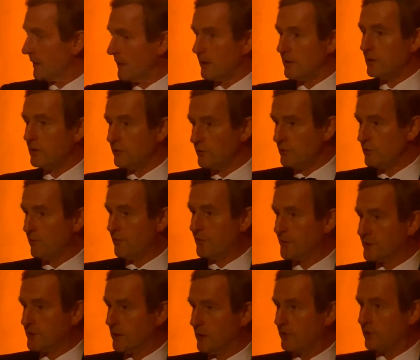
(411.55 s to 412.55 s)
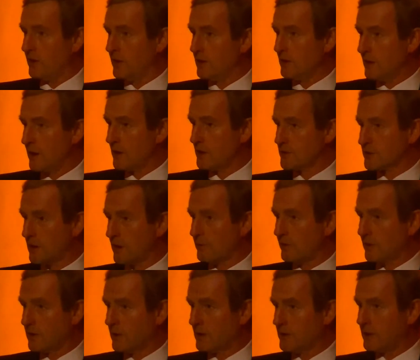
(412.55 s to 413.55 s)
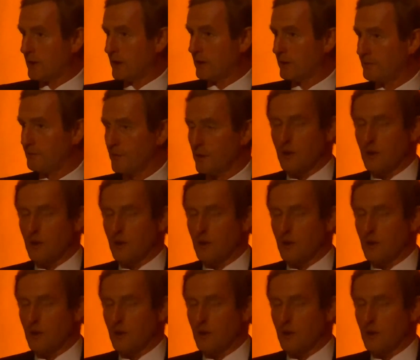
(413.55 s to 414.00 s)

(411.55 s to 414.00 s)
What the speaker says: in a new facility in Naas, County Kildare,